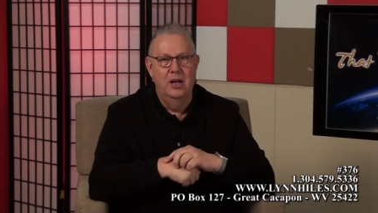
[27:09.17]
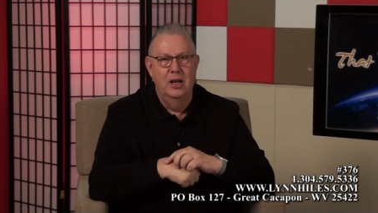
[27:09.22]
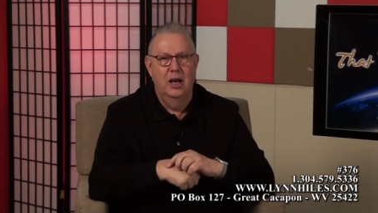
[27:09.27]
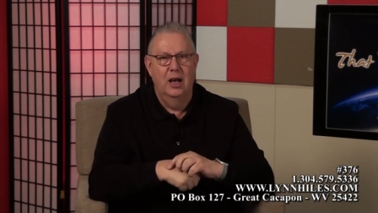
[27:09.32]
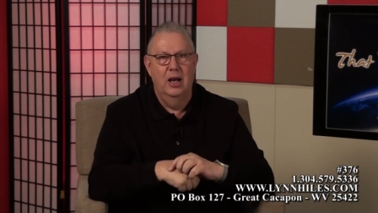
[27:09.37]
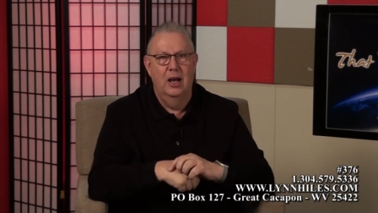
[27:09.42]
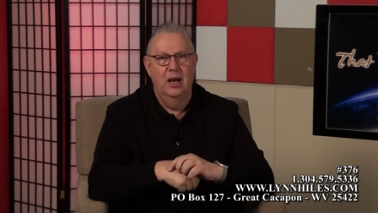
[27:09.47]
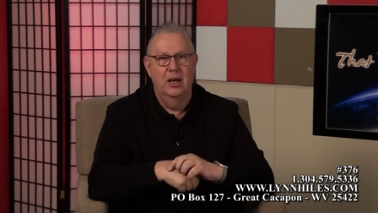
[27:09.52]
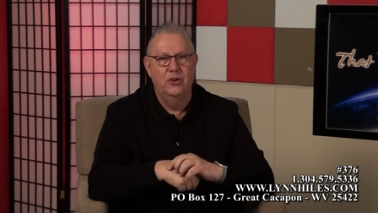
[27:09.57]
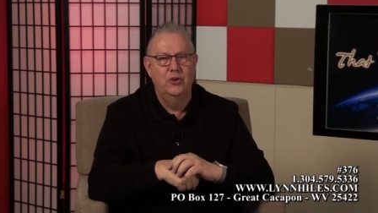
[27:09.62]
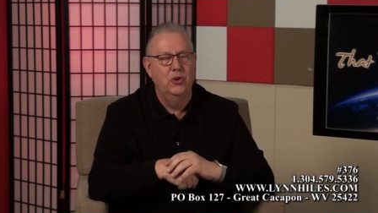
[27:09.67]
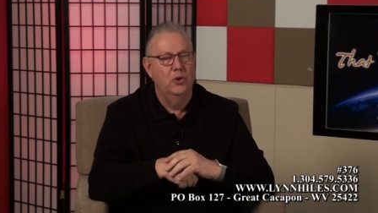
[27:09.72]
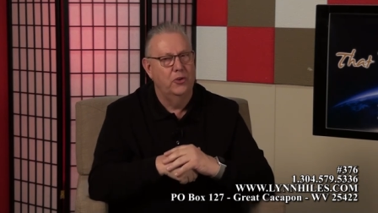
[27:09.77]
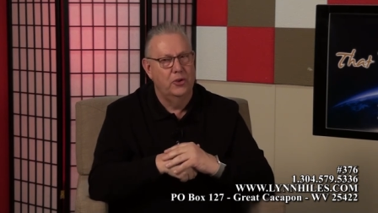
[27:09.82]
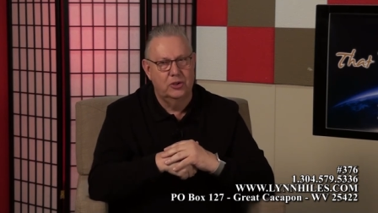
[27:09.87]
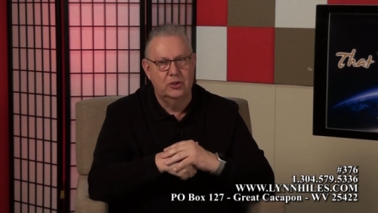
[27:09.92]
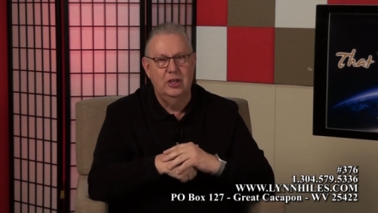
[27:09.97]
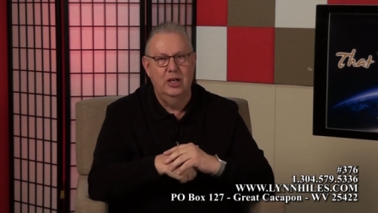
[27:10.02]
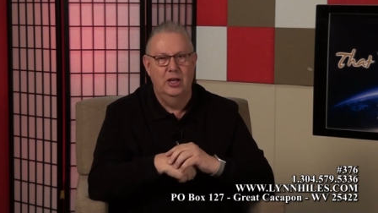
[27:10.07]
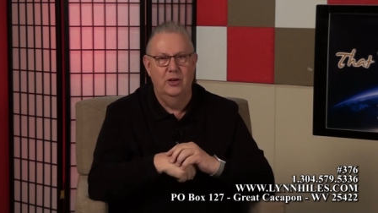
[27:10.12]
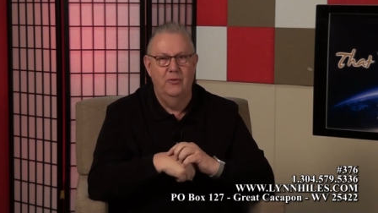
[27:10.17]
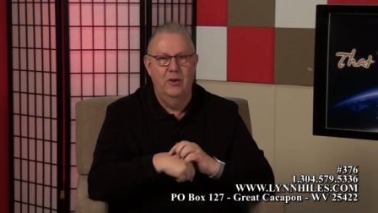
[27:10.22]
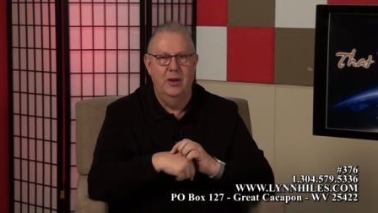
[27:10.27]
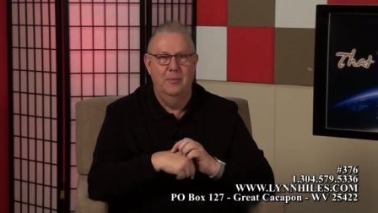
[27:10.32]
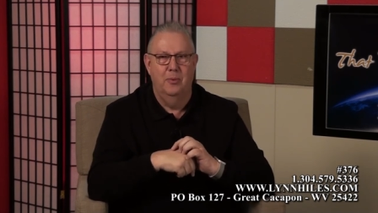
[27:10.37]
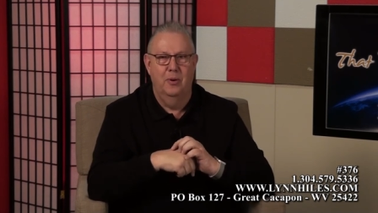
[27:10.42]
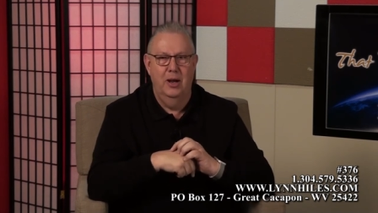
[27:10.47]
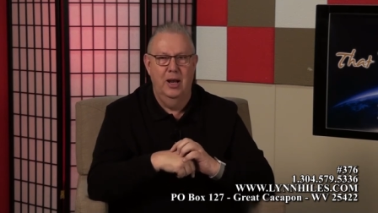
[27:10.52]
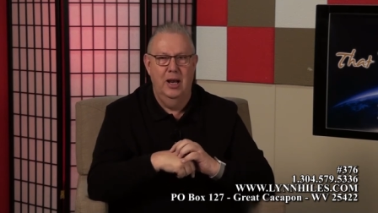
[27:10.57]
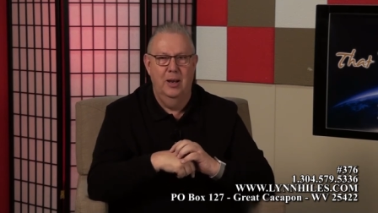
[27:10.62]
Uh, you're the seed of
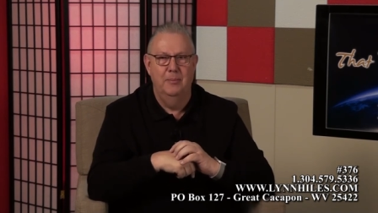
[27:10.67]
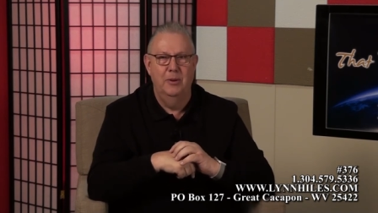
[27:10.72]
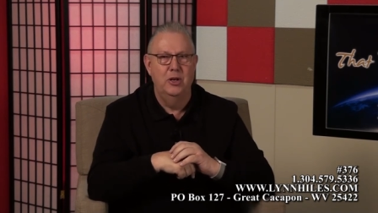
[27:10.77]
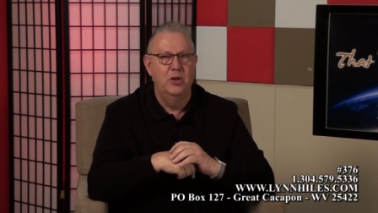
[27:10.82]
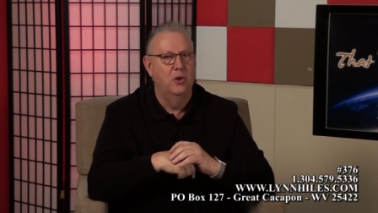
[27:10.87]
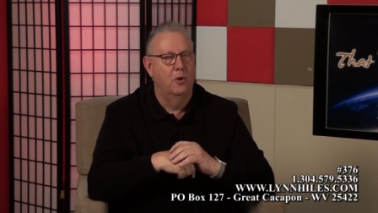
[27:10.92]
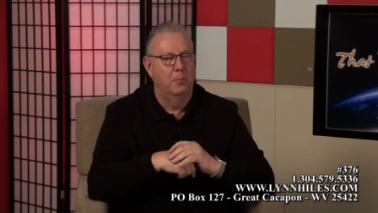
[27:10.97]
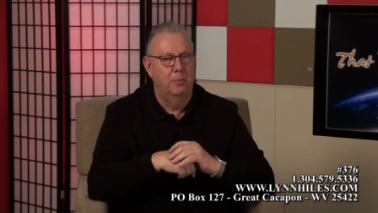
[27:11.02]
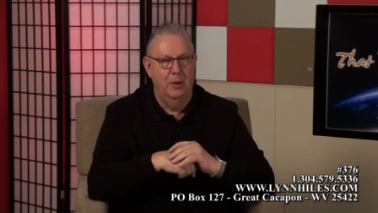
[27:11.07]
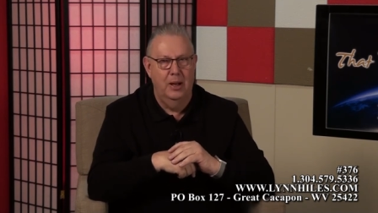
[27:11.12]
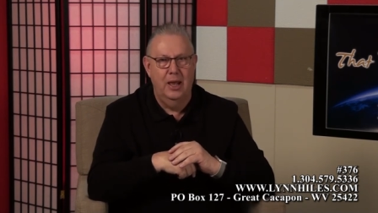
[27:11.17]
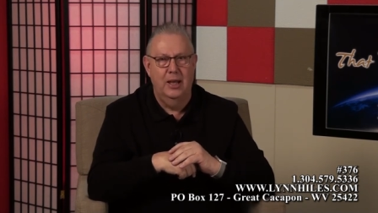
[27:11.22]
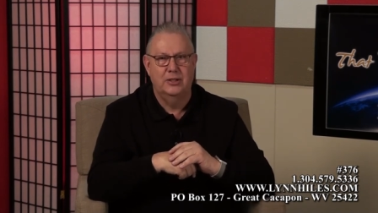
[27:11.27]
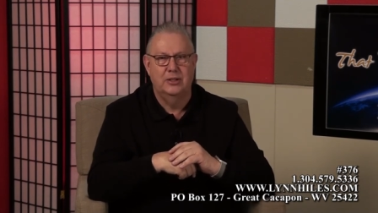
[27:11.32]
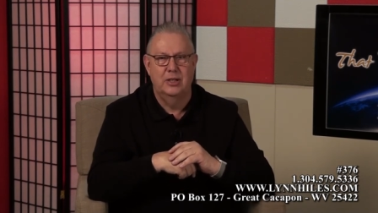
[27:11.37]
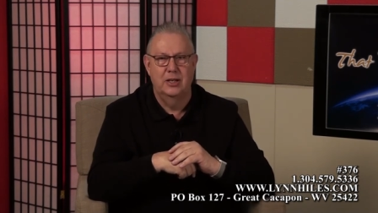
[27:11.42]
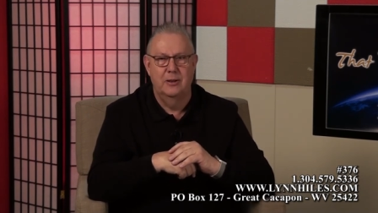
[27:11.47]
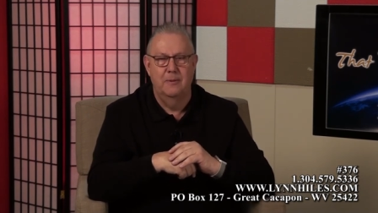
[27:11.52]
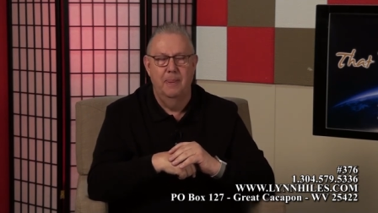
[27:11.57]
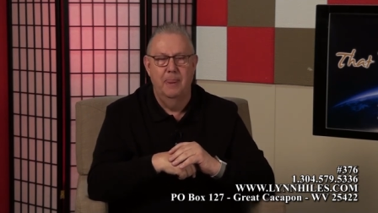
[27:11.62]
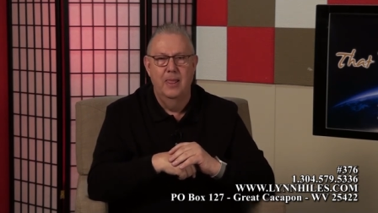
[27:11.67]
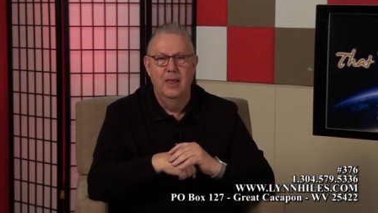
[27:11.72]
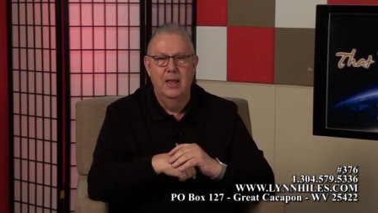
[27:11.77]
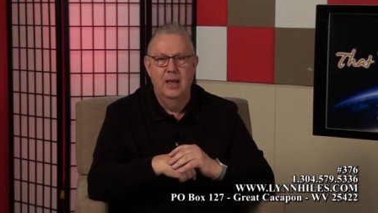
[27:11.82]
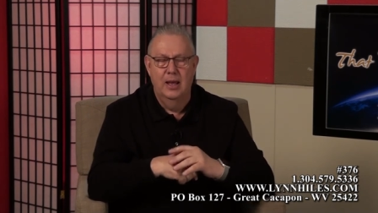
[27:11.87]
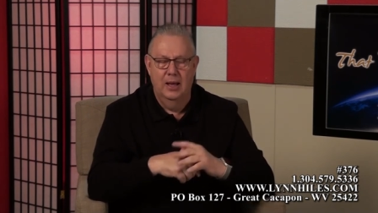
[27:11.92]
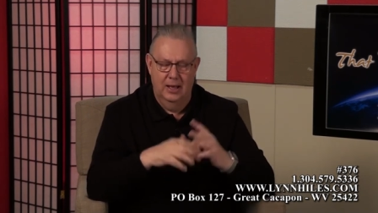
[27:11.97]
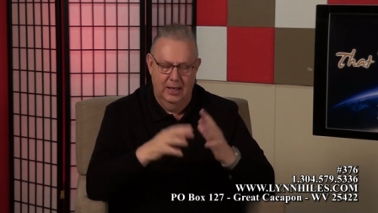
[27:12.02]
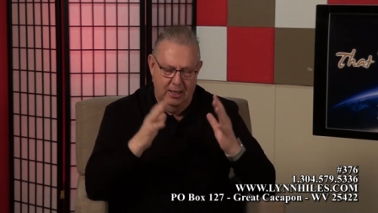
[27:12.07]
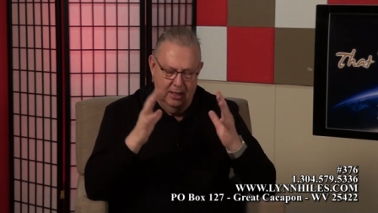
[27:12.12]
Abraham and you're blessing.
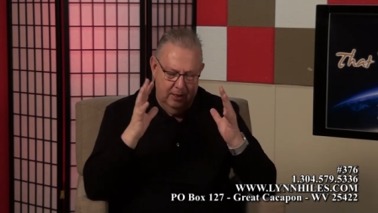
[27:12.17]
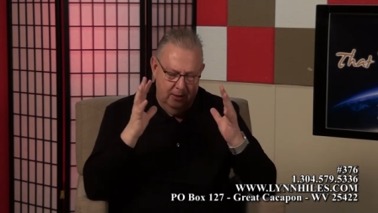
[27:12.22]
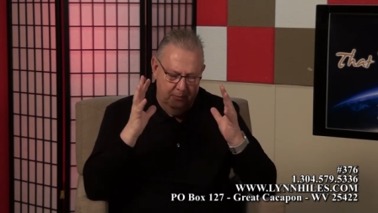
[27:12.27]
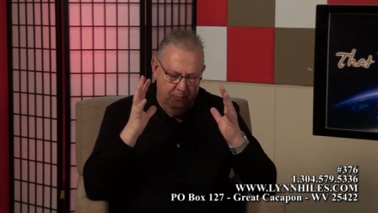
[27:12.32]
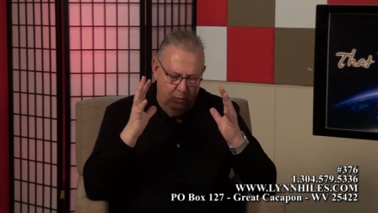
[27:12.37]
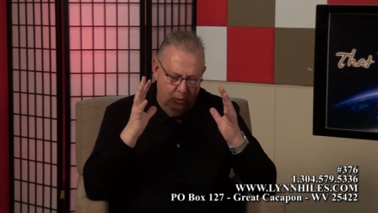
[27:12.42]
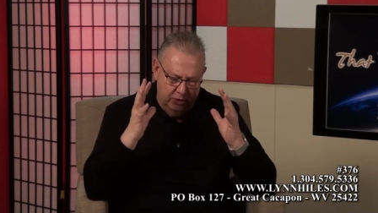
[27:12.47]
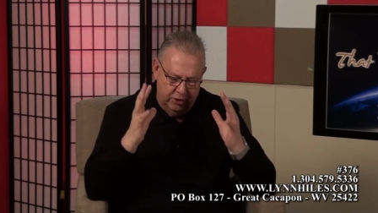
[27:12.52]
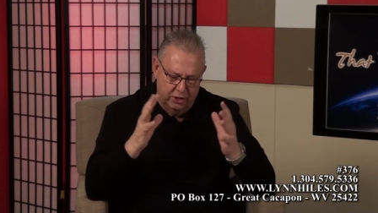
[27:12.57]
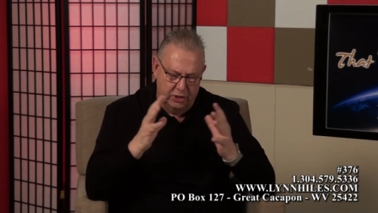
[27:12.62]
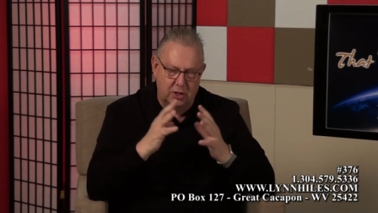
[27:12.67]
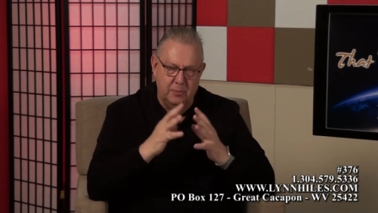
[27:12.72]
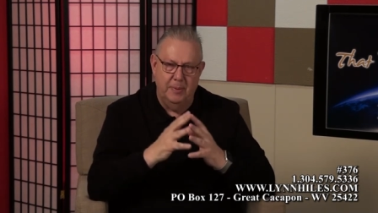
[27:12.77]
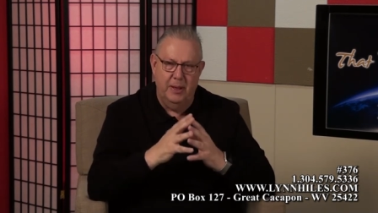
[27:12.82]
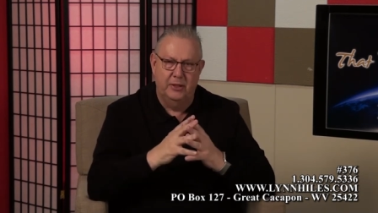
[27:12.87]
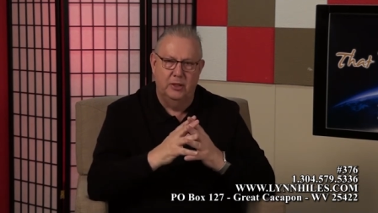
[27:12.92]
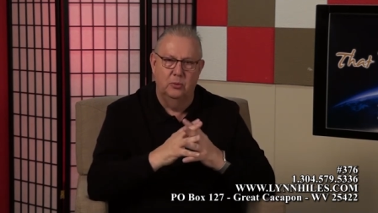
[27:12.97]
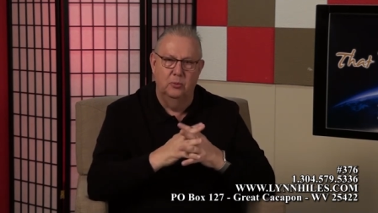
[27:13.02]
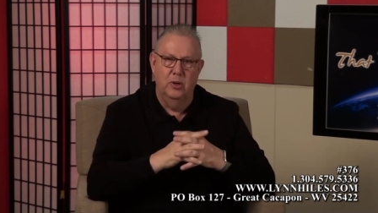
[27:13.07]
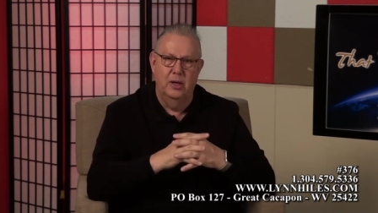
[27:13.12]
Uh, we're just about to